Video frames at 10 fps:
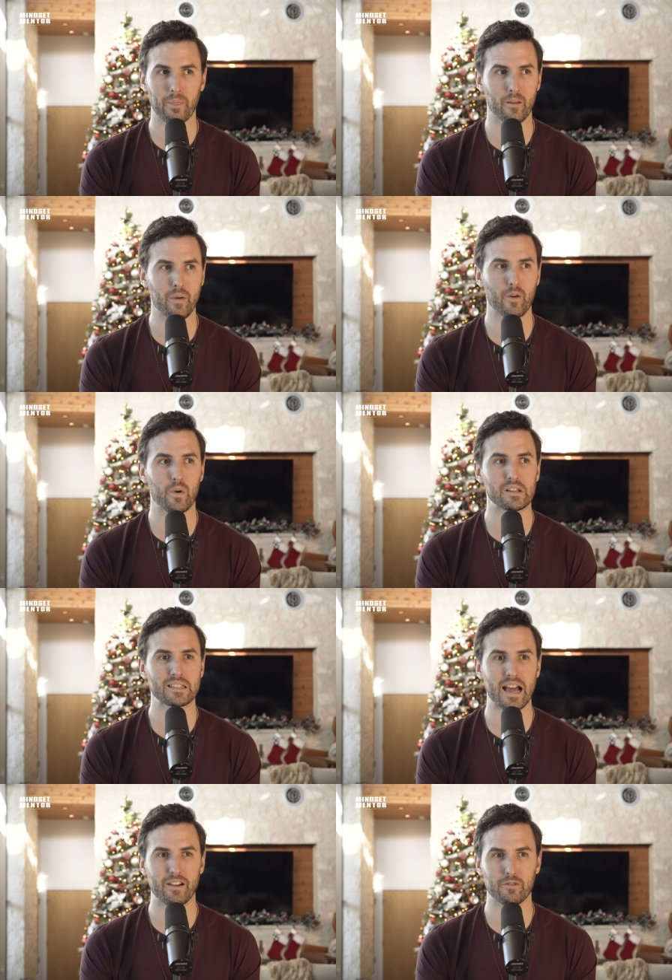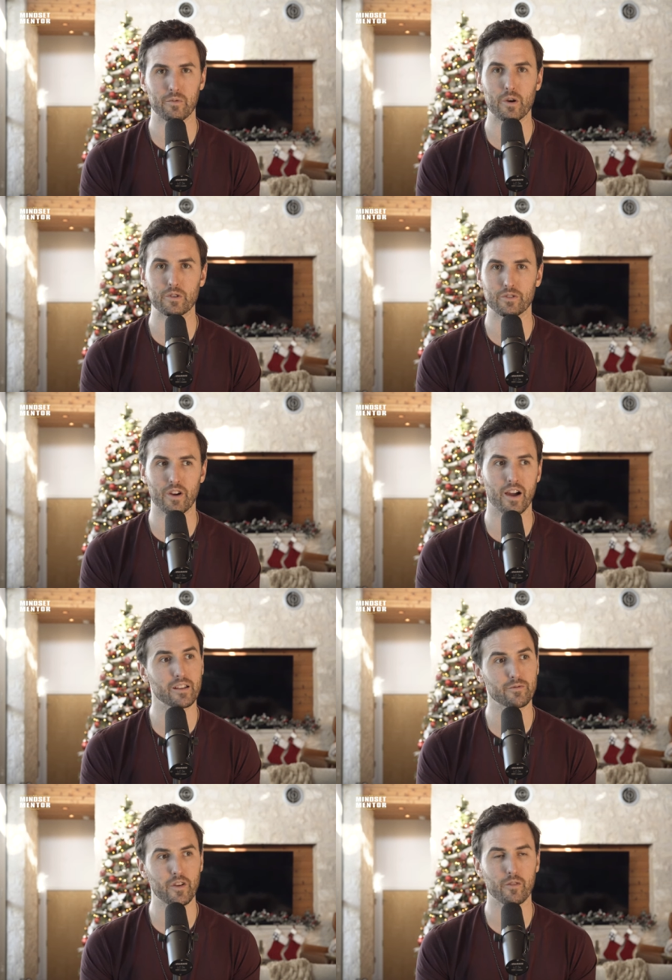No matter what side of the road you're
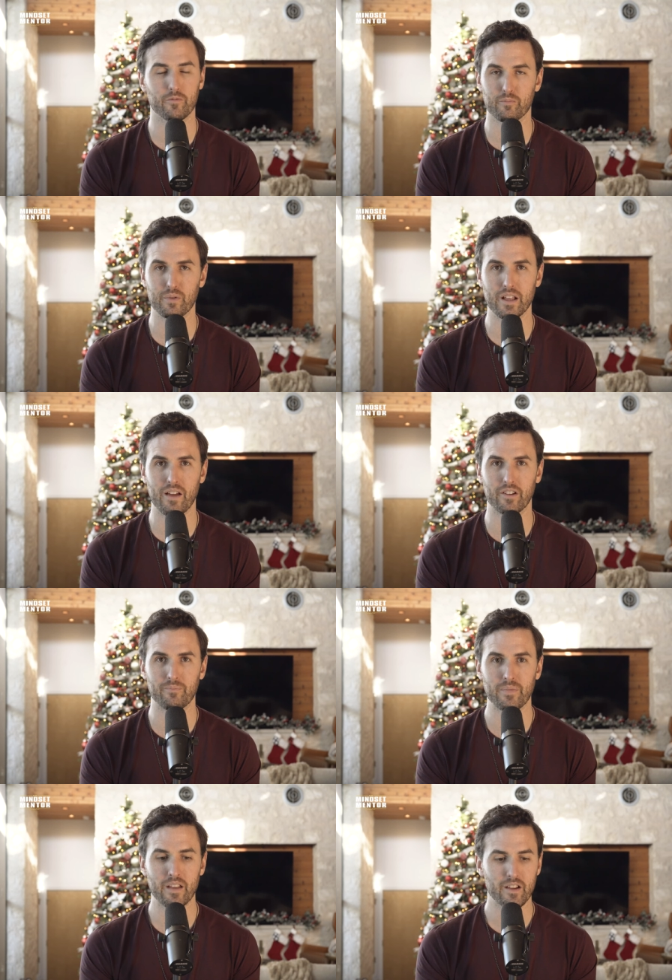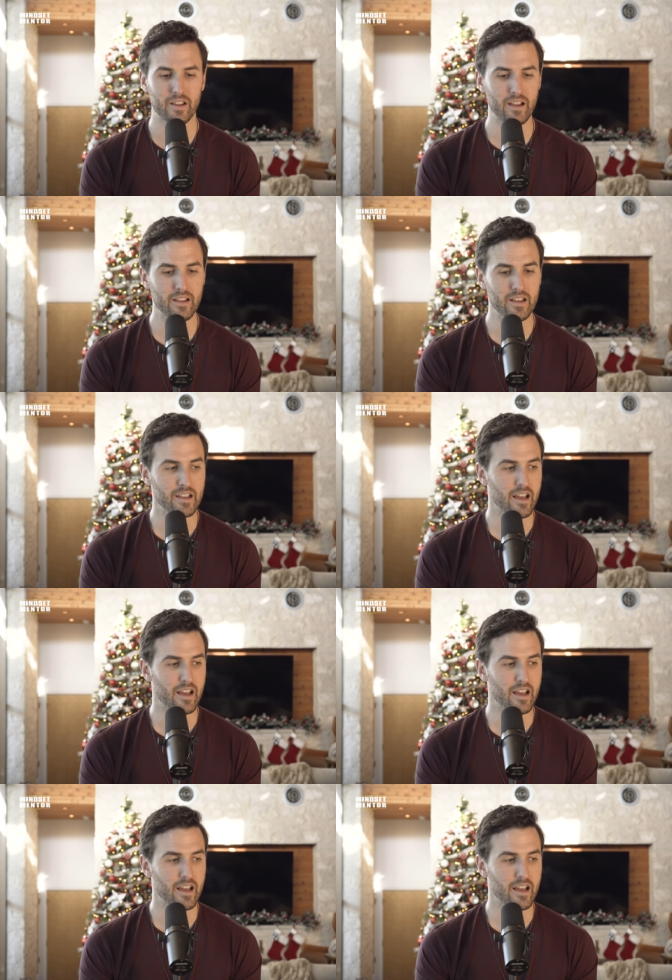on, it's felt pretty heavy, okay?